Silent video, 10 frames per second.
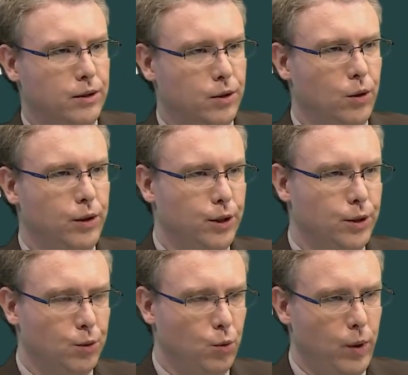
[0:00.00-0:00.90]
don't
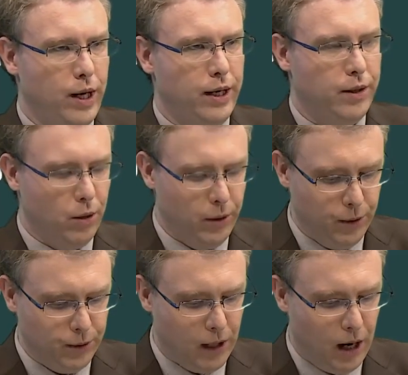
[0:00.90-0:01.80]
use we, don't
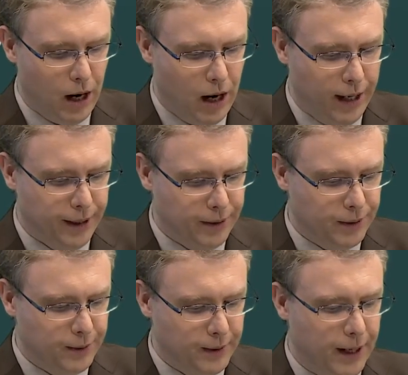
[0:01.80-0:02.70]
use I.
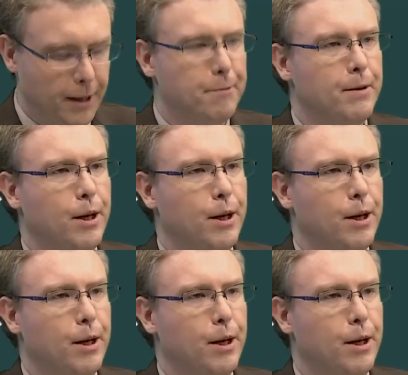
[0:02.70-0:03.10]
Okay.